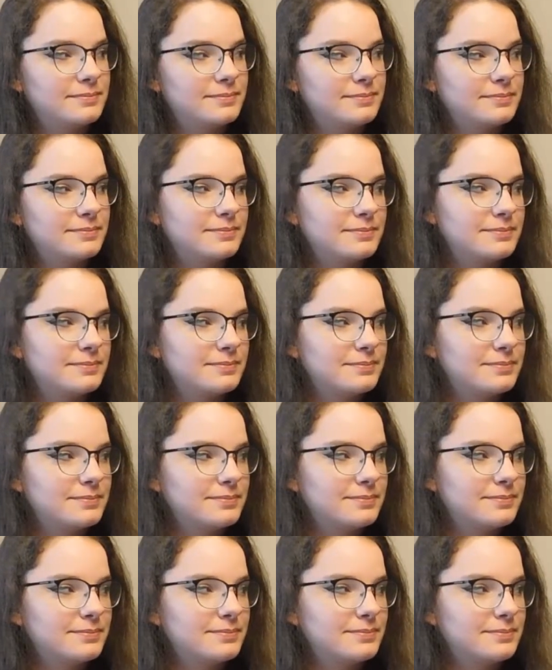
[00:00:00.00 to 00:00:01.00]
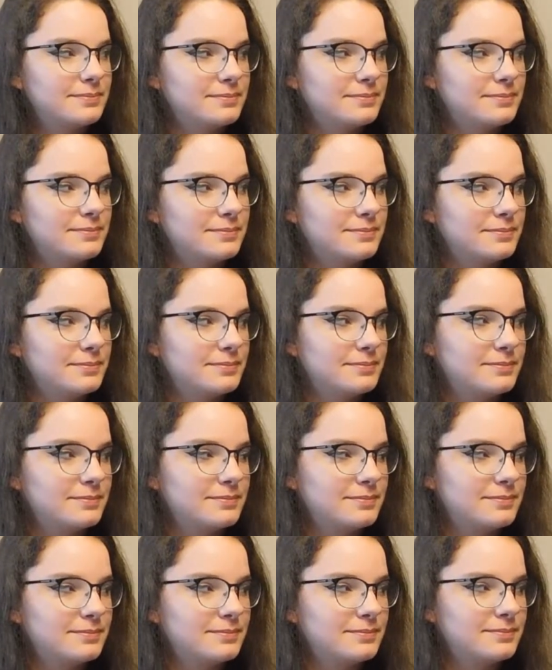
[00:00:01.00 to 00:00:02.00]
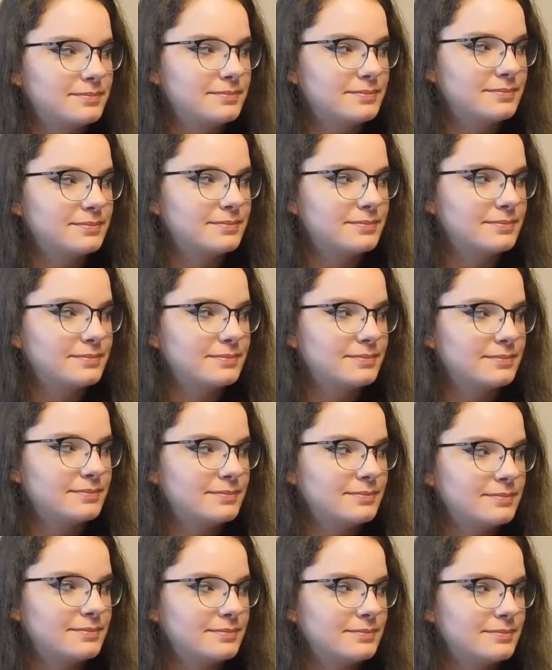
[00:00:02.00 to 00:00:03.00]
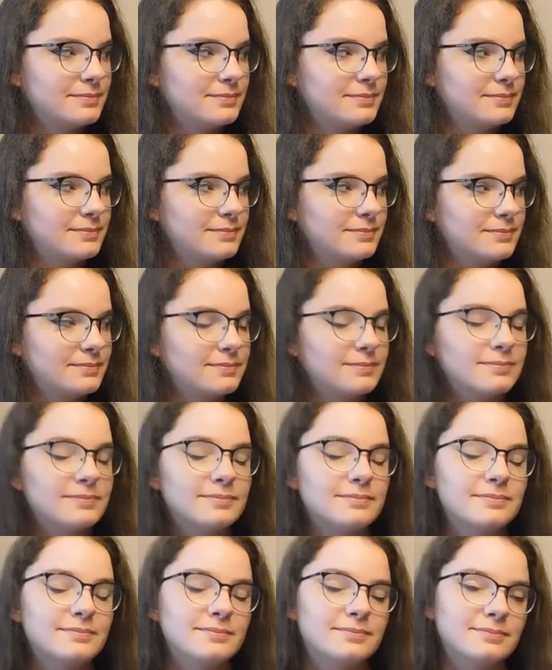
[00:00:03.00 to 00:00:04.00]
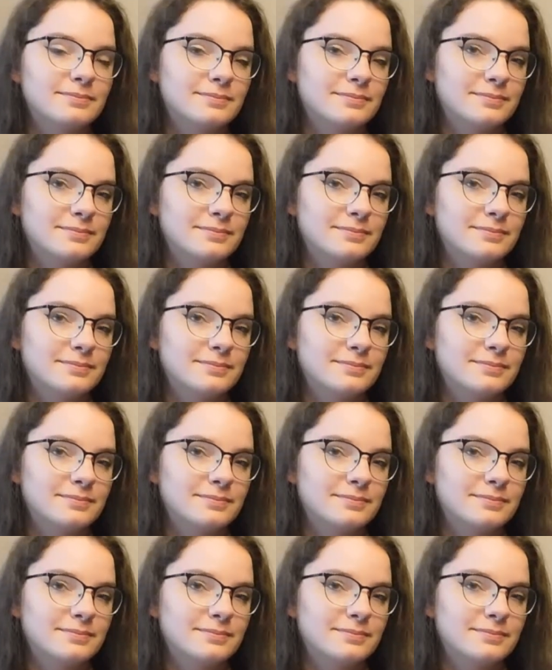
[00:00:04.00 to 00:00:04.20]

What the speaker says: The person shown says nothing.